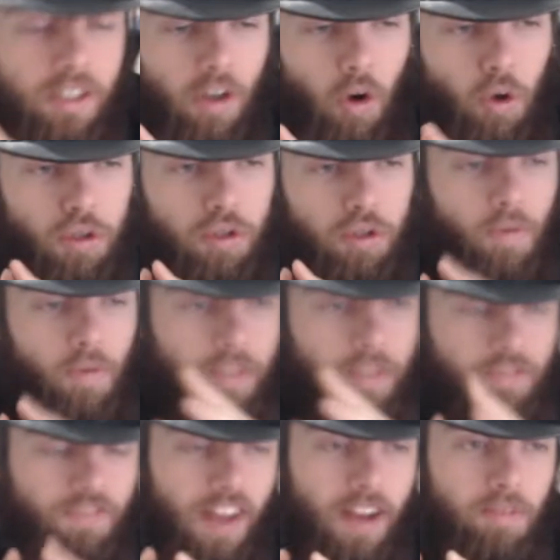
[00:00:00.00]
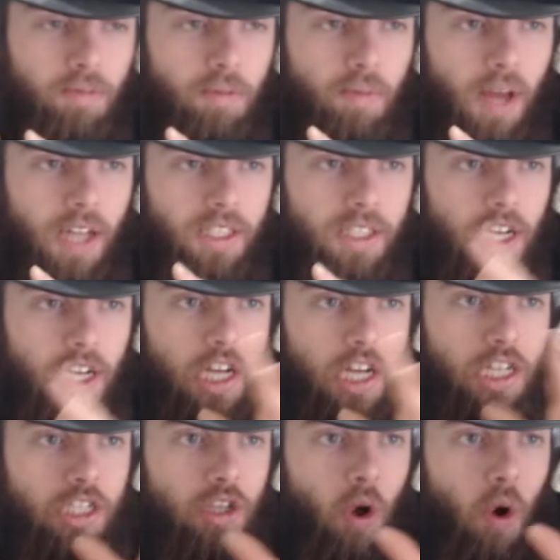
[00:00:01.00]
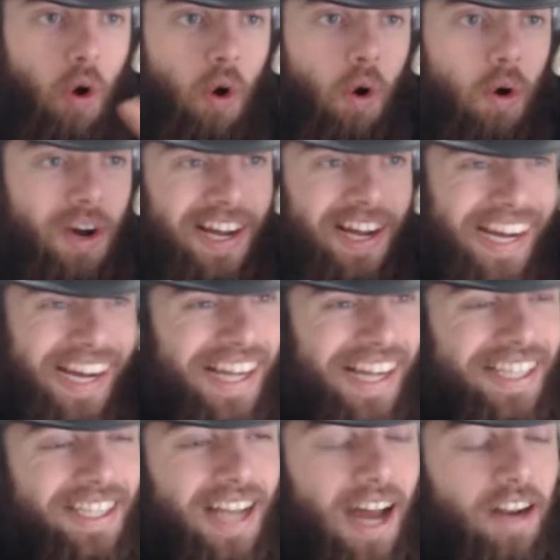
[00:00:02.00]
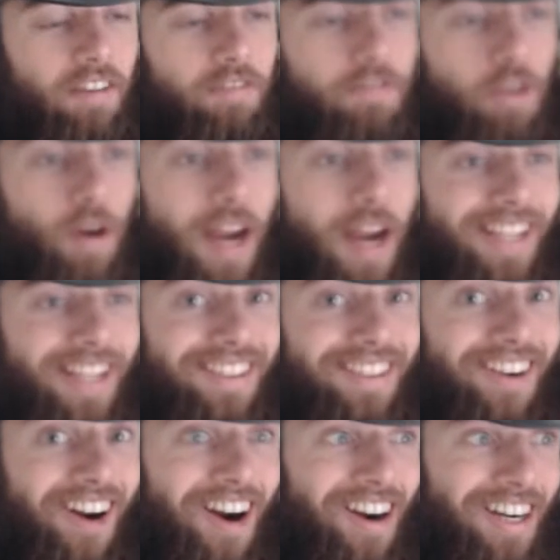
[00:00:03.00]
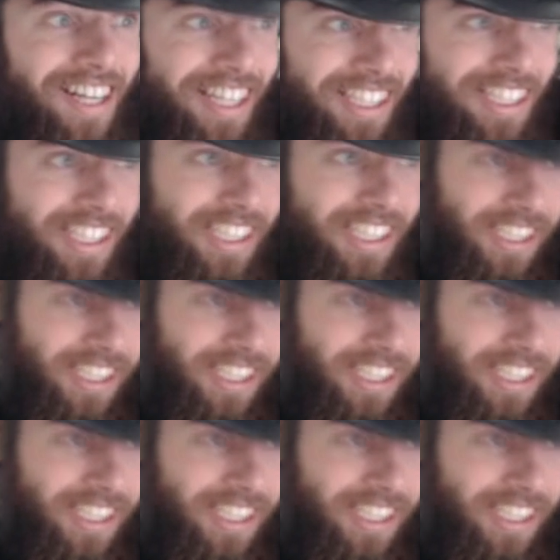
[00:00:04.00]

also with Venom's blood. So it kind of creates carnage.